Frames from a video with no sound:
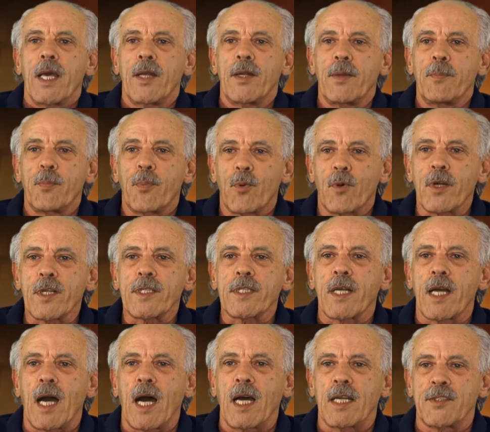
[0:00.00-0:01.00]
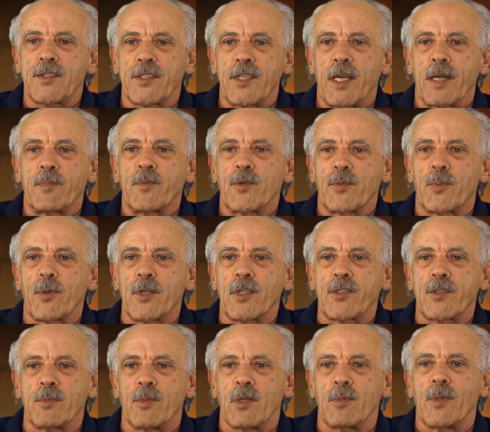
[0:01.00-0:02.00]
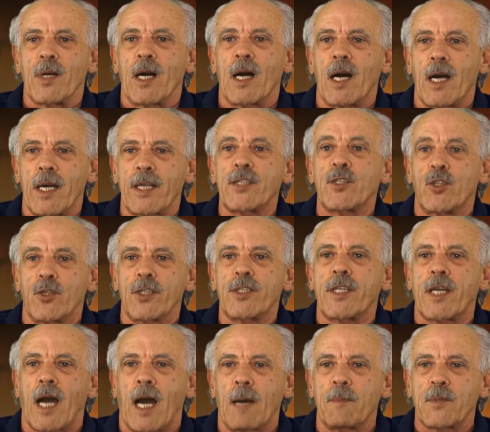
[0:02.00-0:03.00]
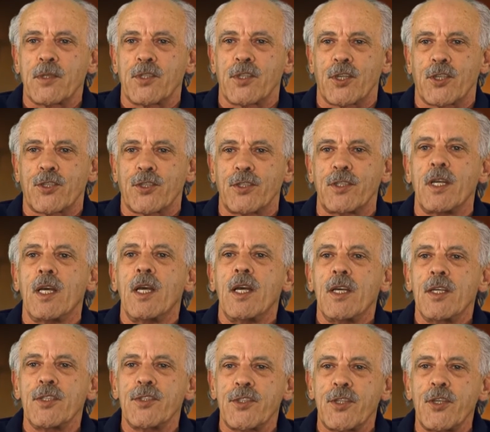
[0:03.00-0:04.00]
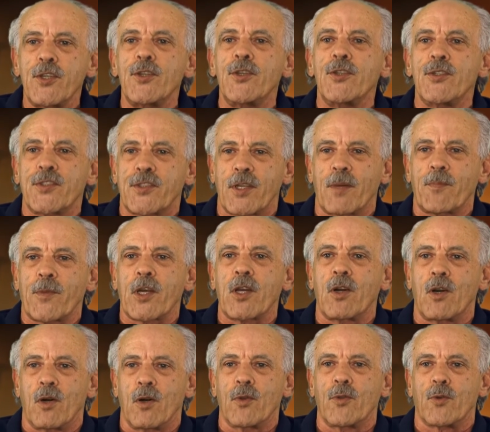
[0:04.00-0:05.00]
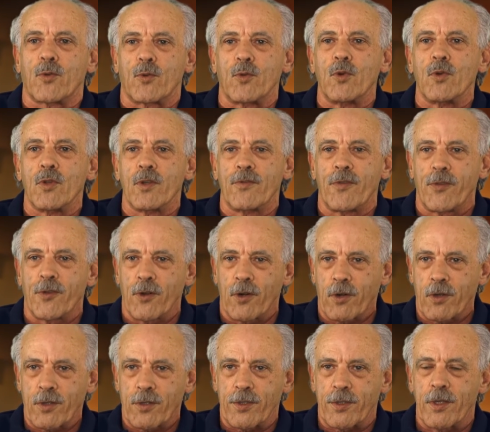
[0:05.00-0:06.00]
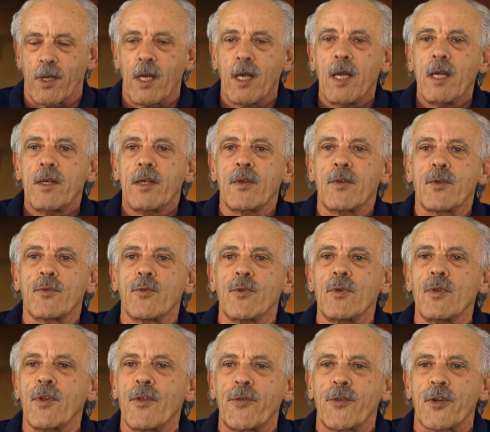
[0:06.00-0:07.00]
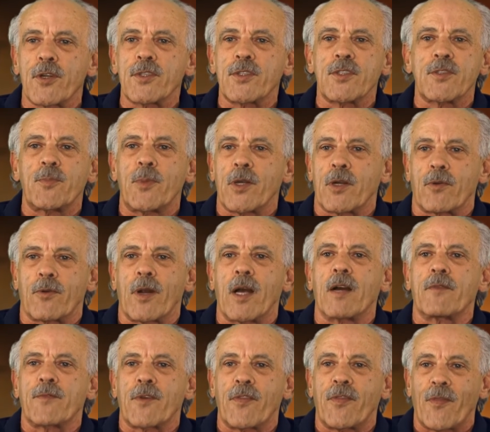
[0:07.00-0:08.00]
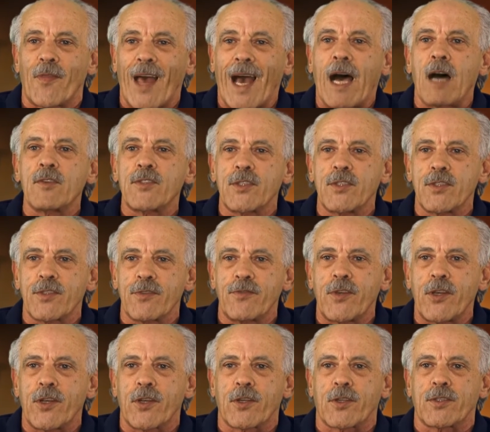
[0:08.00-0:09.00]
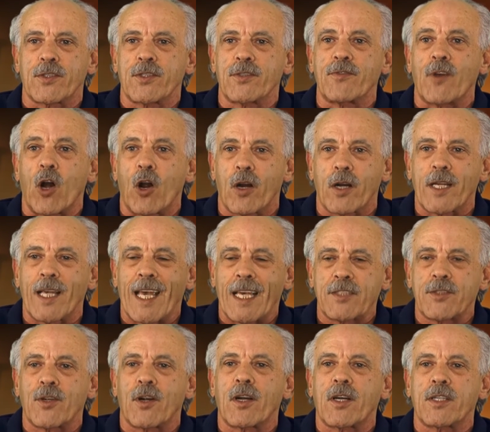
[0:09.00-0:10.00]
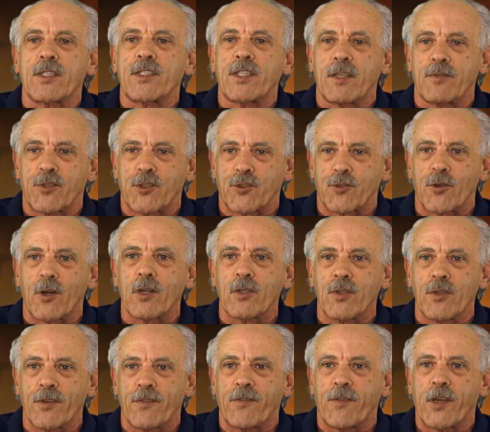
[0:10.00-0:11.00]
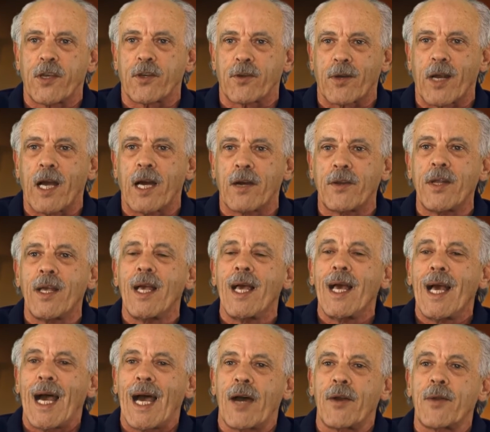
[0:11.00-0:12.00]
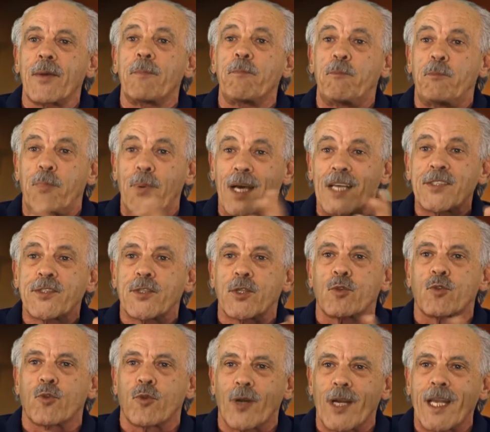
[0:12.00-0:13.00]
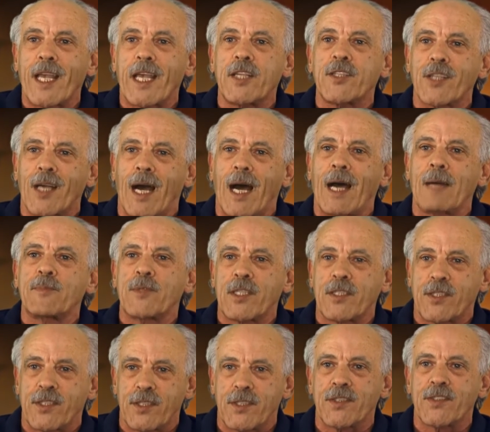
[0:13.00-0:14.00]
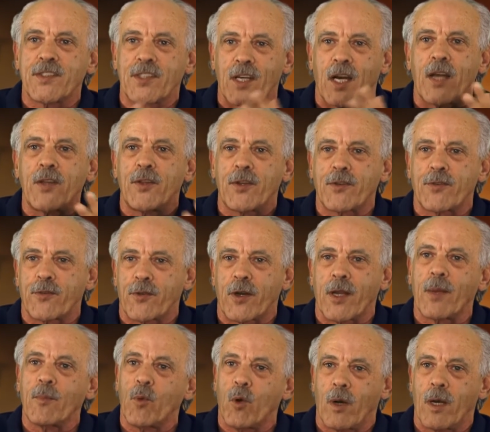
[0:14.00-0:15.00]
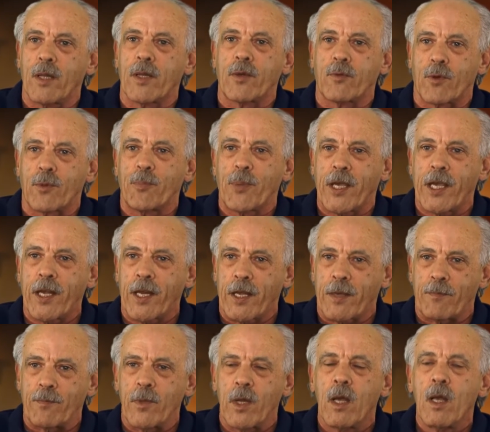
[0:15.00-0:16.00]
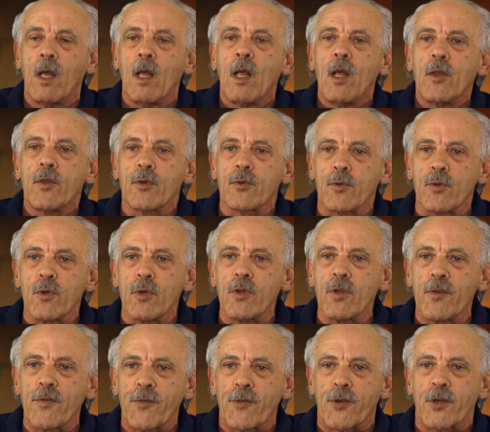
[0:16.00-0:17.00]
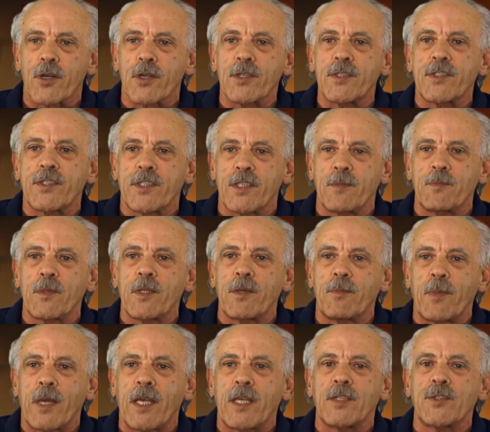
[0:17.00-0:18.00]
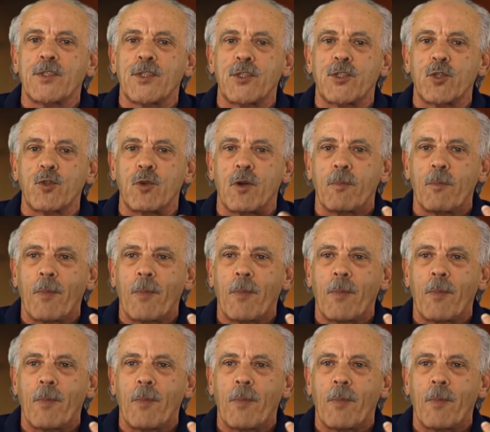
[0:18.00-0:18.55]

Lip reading: An important concept or principle behind good composition is to use something called the rule of thirds. Now, the rule of thirds has been around for thousands of years as artists have struggled to figure out how to best arrange objects inside their frame while they were painting. The rule of thirds simply means that you